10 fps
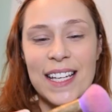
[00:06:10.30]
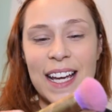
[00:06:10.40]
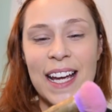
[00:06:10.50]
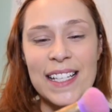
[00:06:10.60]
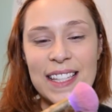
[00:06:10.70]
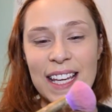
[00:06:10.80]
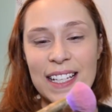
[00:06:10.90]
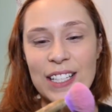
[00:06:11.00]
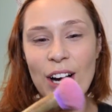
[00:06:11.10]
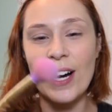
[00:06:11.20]
is
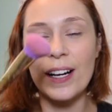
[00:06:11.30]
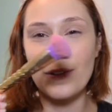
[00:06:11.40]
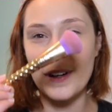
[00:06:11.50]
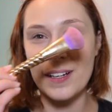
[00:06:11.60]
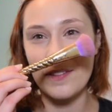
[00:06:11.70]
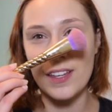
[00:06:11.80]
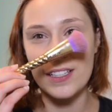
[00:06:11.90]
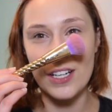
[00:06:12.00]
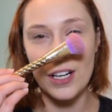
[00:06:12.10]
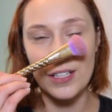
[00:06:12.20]
the Tarte, one of
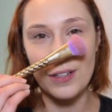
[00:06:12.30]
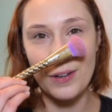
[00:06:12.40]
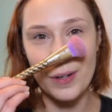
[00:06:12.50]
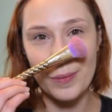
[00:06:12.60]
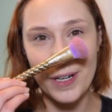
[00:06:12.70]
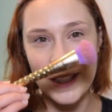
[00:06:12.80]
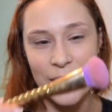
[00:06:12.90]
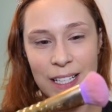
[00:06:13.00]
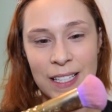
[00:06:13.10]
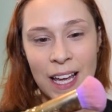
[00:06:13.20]
the Tarte unicorn
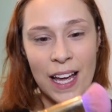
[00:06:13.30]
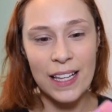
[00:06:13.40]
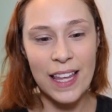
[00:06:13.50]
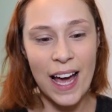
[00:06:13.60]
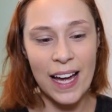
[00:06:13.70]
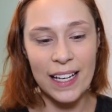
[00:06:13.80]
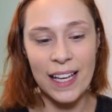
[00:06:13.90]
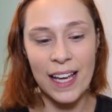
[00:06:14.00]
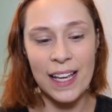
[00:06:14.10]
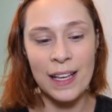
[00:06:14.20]
brushes that
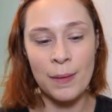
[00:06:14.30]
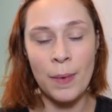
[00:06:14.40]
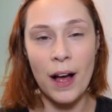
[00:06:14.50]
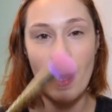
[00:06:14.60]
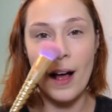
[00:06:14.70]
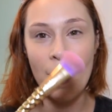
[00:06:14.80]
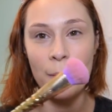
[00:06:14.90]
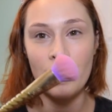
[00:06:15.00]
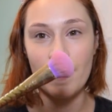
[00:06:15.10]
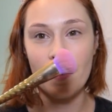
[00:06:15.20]
came,
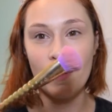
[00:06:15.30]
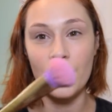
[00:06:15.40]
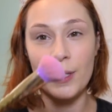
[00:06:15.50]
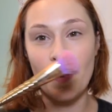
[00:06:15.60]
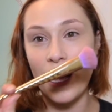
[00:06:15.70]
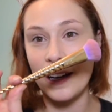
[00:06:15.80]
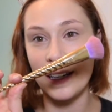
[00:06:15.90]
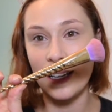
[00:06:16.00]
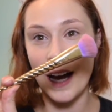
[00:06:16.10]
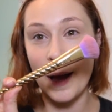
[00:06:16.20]
um, well you bought
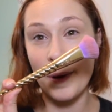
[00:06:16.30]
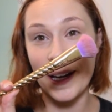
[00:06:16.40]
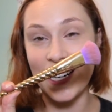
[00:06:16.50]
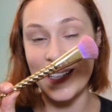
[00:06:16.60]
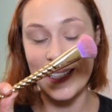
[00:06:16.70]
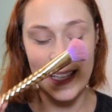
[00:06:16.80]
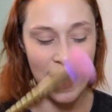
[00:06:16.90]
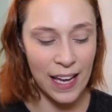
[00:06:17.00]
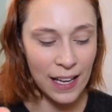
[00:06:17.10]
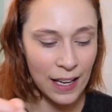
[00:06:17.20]
it, I bought it in a
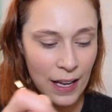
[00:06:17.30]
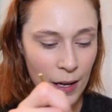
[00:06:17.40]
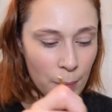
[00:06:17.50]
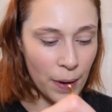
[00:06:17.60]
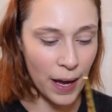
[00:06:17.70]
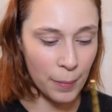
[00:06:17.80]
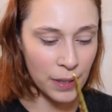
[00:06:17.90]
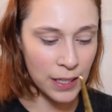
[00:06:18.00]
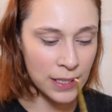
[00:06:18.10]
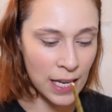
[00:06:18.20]
set. But I'm
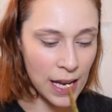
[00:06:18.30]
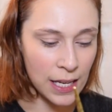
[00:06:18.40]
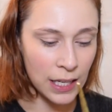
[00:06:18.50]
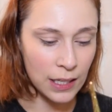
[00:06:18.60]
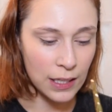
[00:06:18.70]
going to take